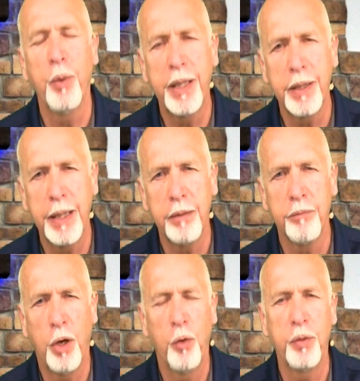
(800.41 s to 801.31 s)
we could get
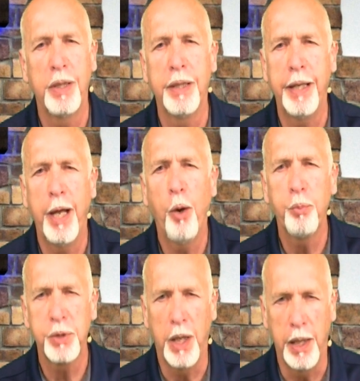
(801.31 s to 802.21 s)
involved in that
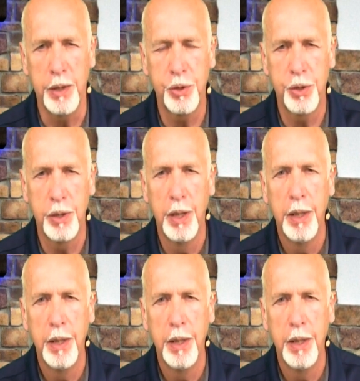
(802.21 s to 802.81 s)
helps us